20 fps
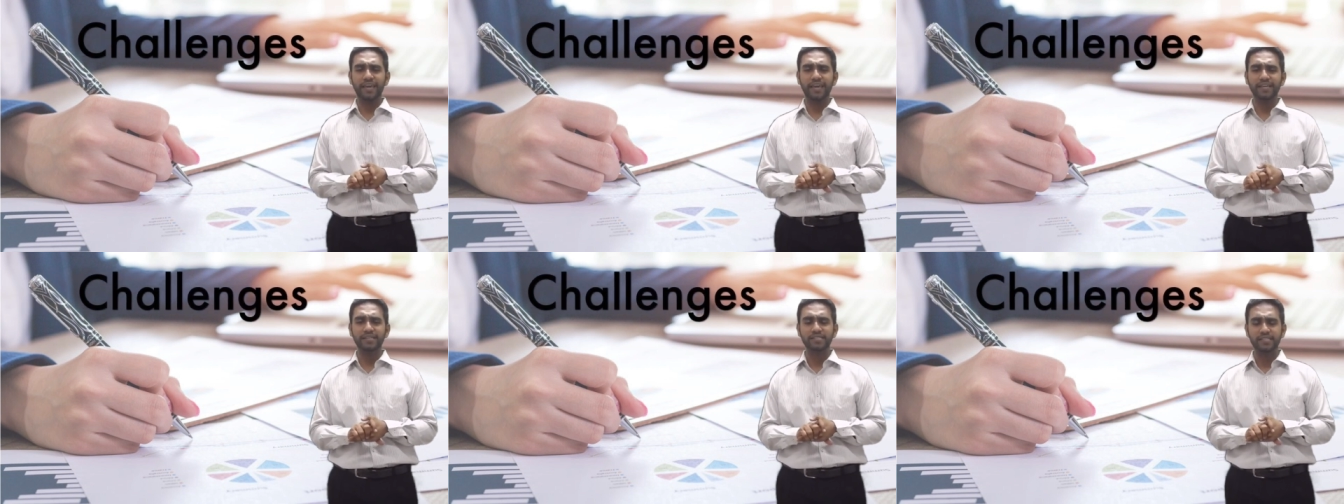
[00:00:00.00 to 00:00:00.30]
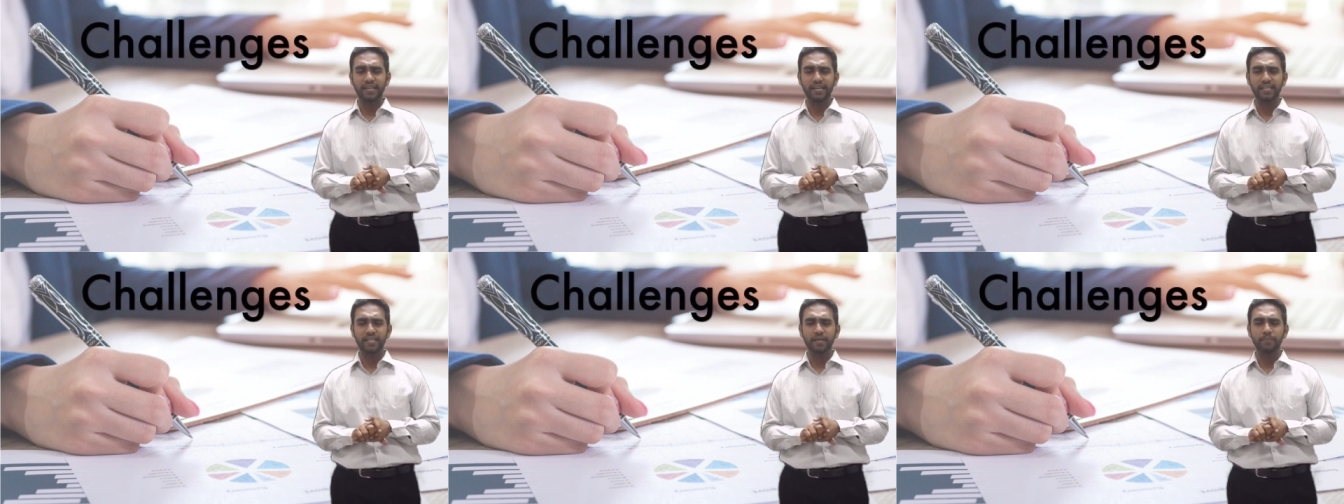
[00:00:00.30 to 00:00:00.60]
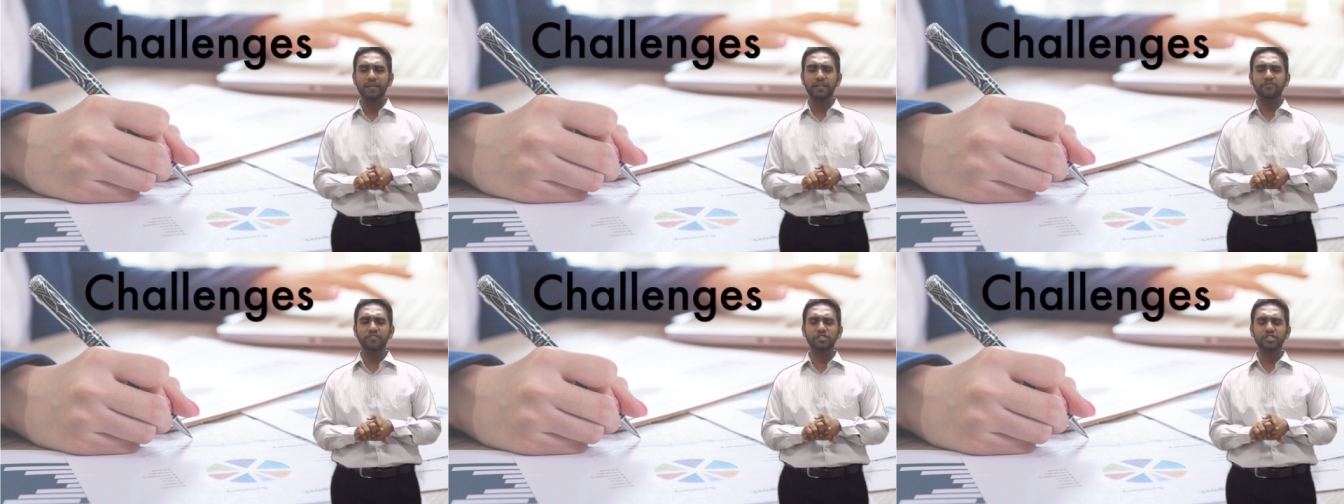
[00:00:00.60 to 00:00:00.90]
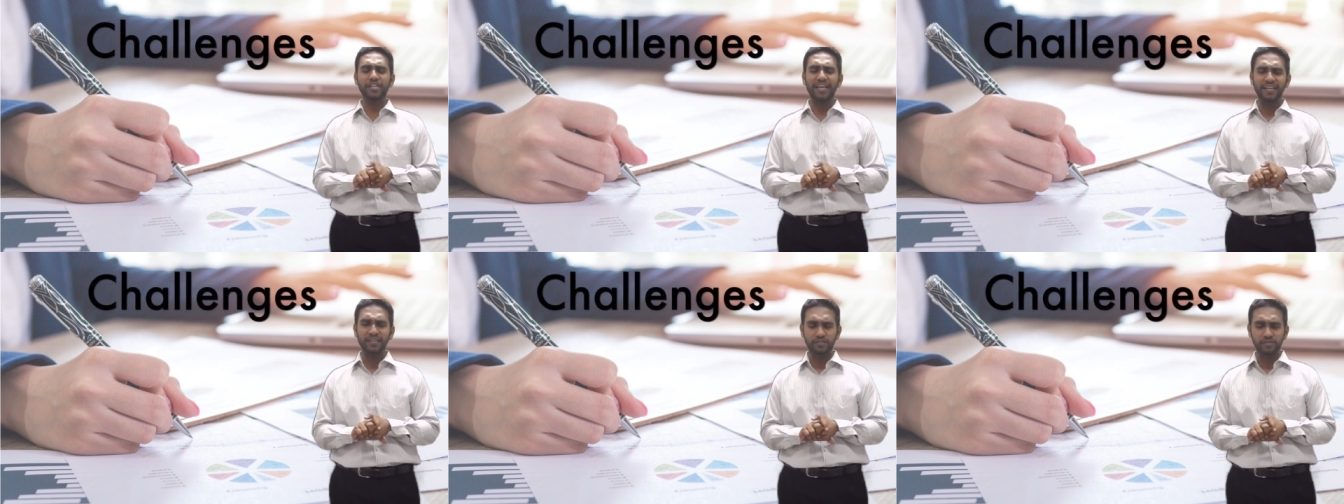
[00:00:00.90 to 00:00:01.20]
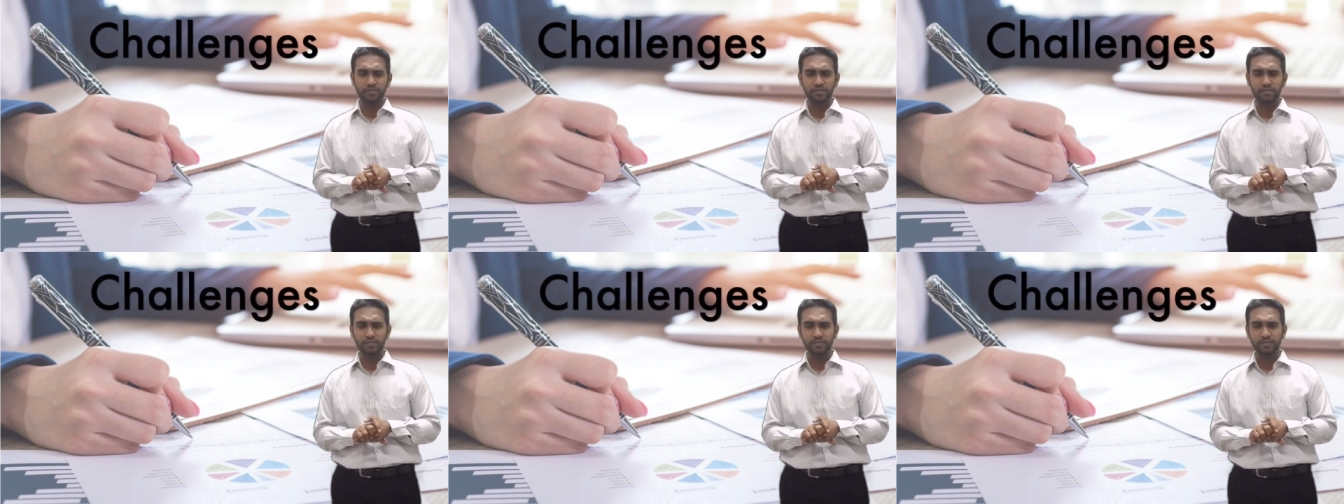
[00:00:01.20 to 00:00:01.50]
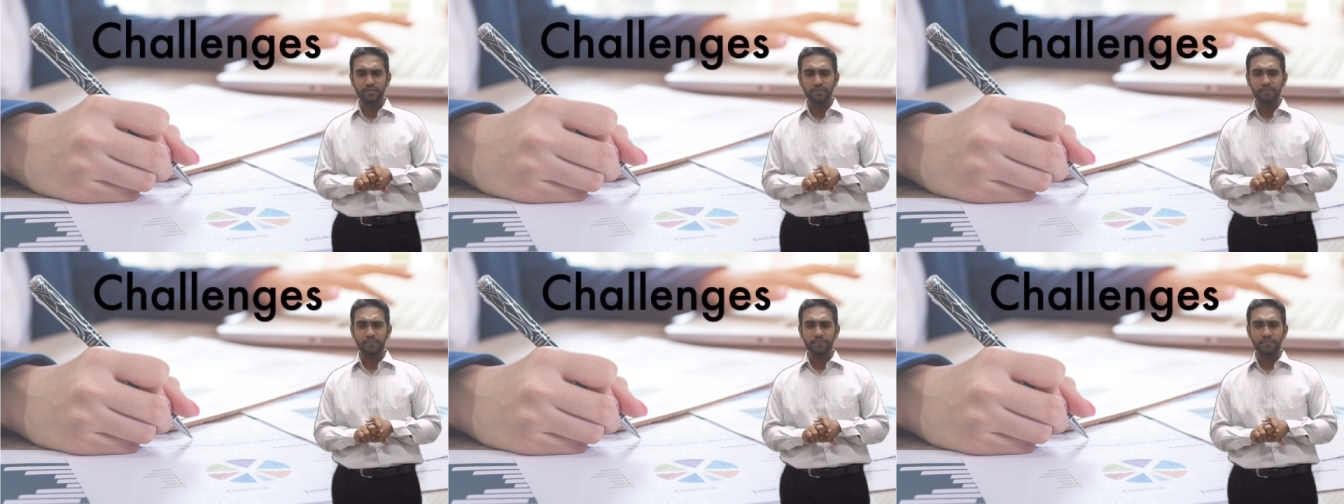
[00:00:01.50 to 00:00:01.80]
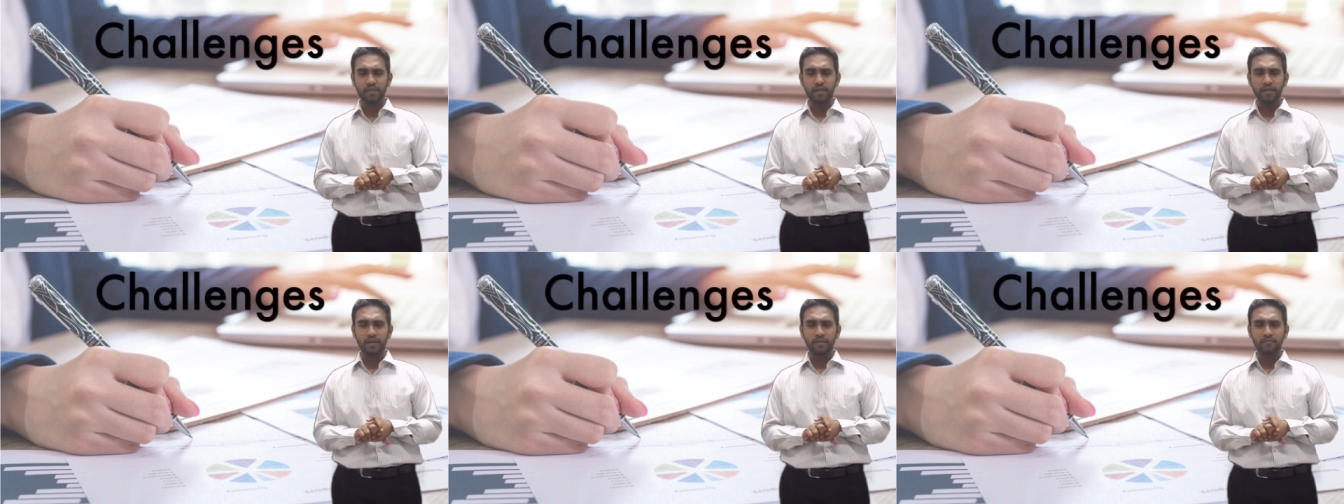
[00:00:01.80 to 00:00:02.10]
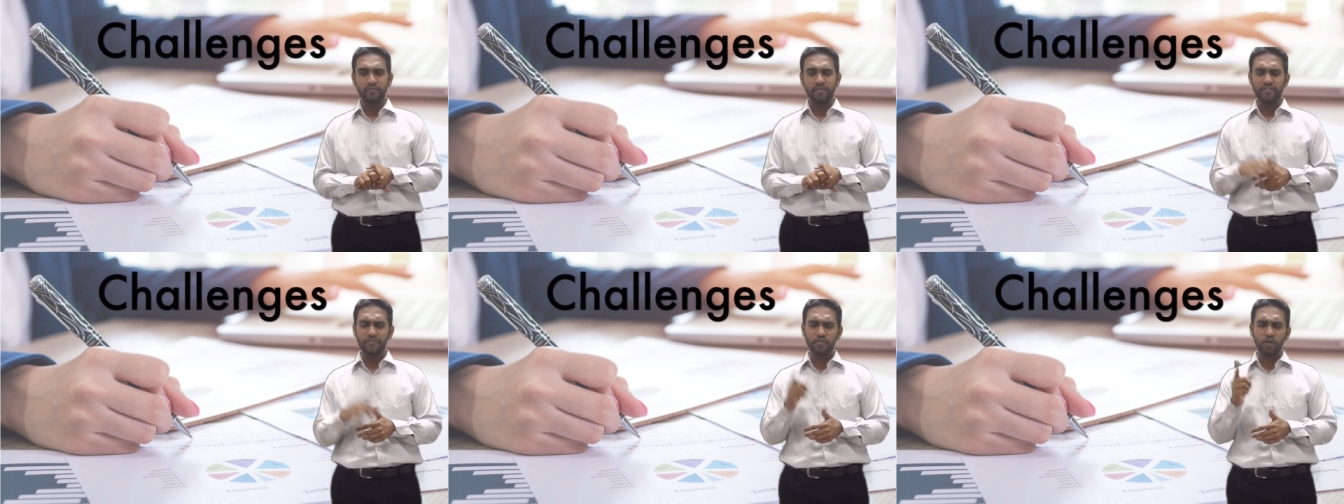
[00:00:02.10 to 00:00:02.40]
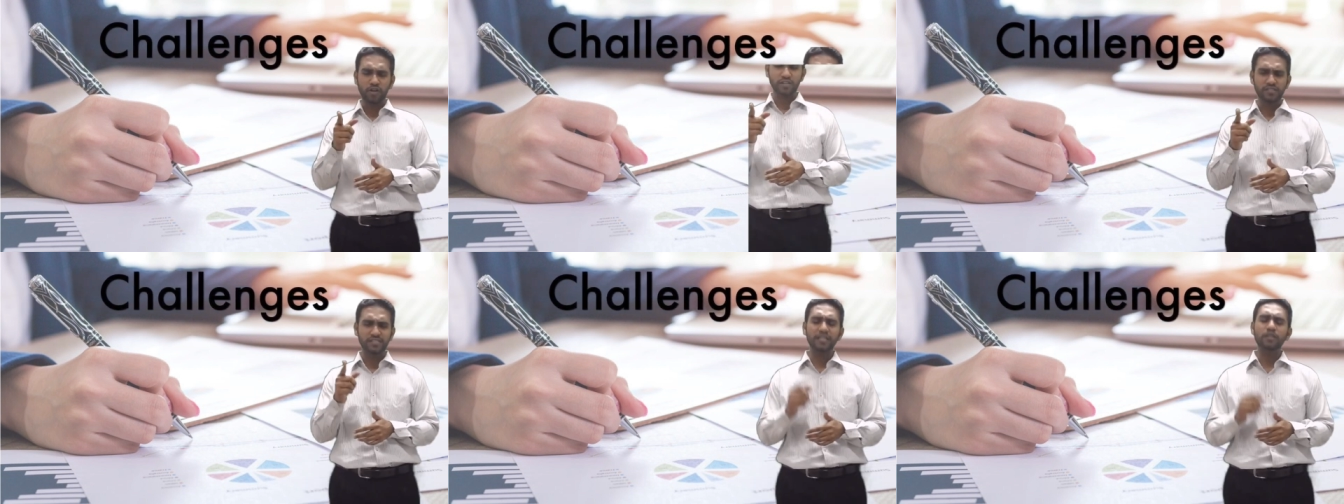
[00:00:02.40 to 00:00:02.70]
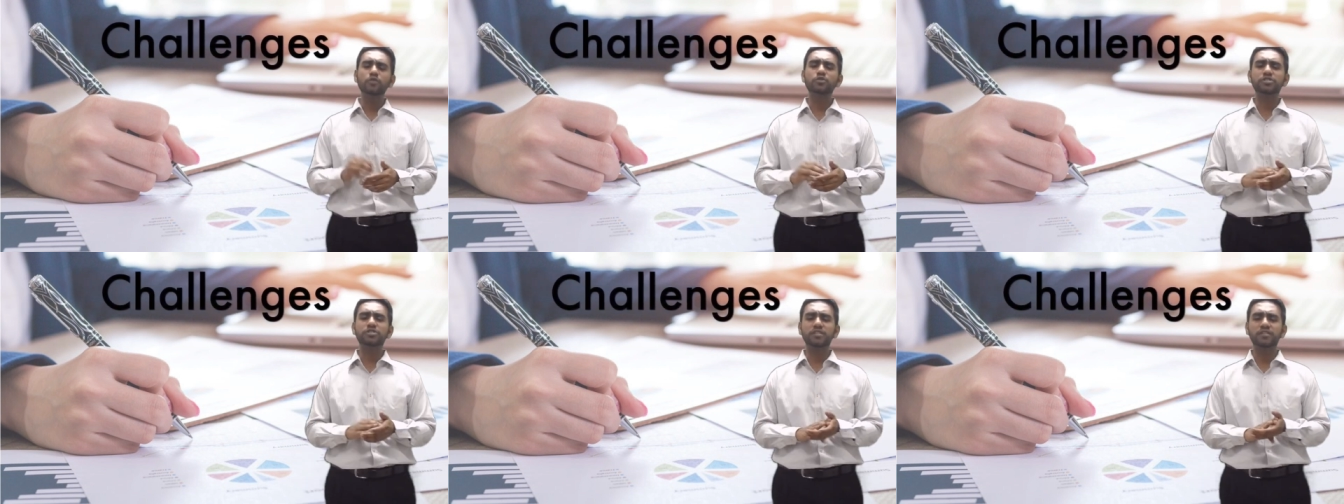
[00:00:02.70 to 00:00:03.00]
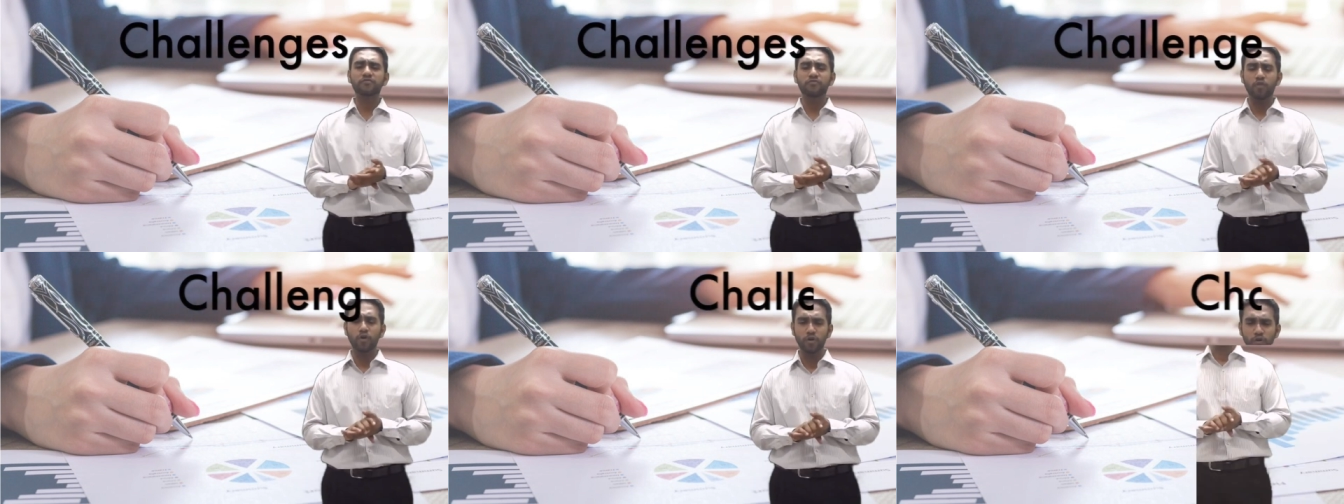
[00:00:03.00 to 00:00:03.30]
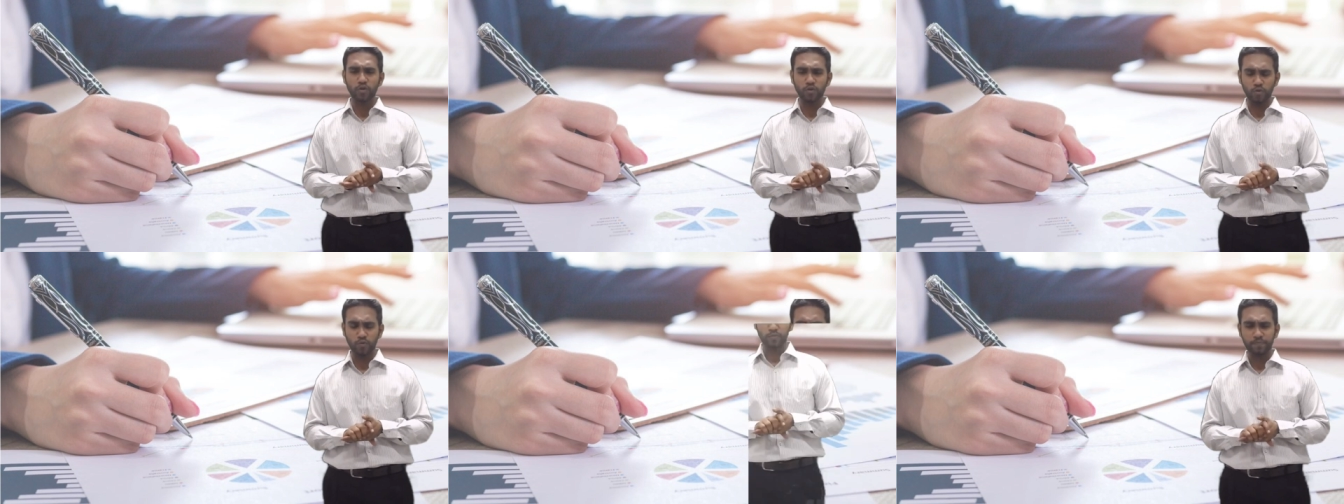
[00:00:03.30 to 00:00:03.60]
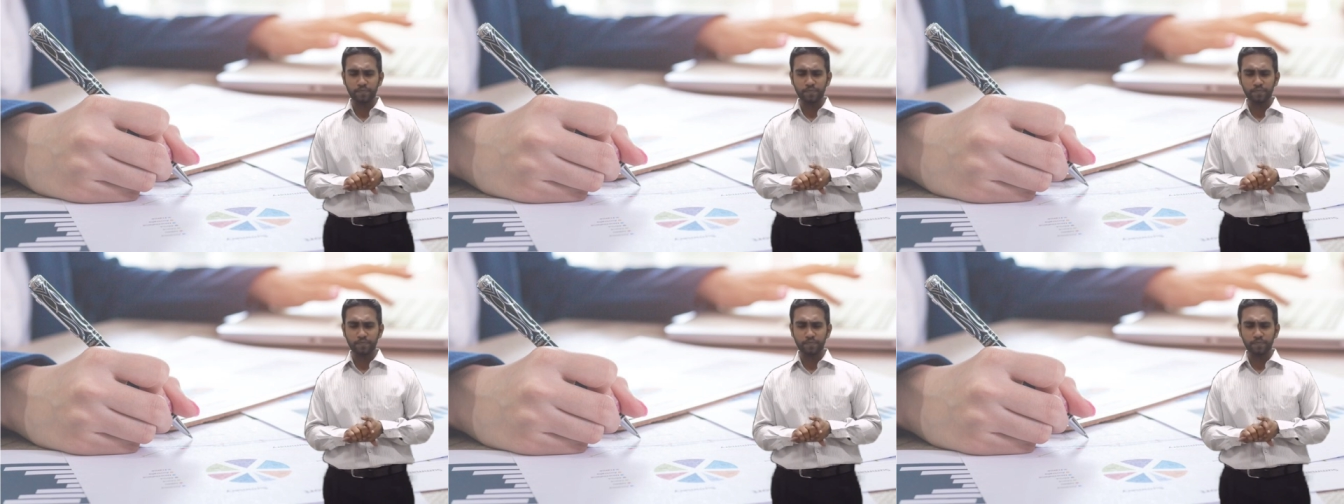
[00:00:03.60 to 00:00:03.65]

case study a bit of a challenge? But we've got a solution for you.